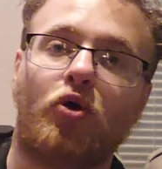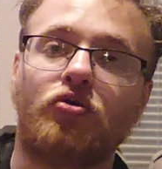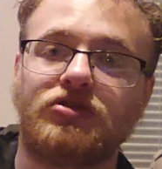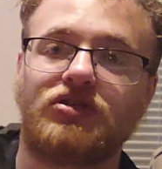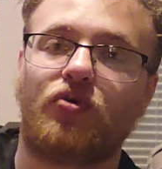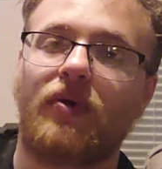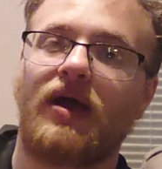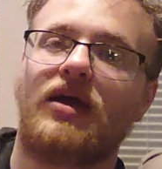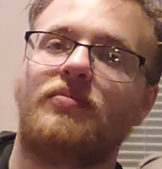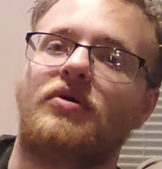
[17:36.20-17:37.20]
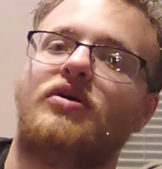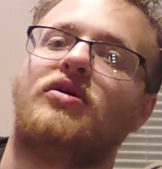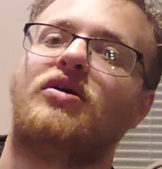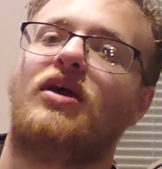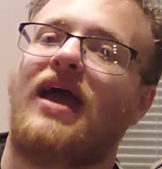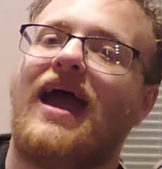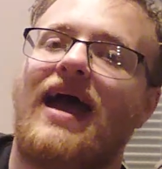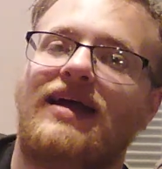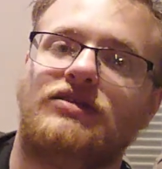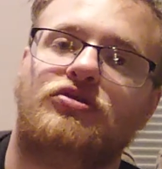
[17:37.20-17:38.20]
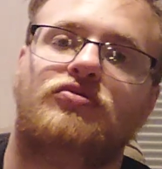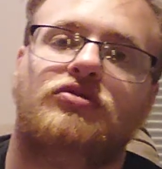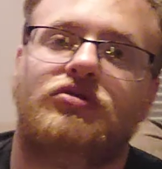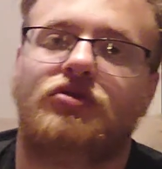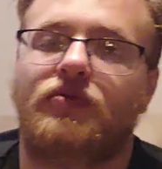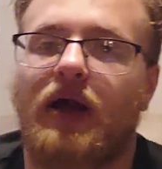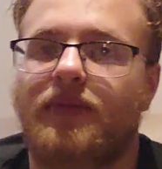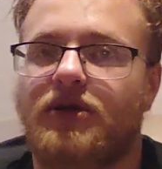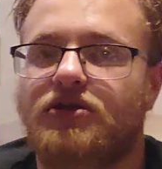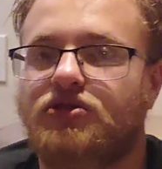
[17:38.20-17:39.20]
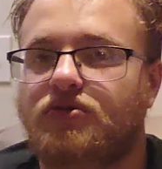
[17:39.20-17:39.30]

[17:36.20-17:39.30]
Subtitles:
pulls it away but adds to it, you know what I mean?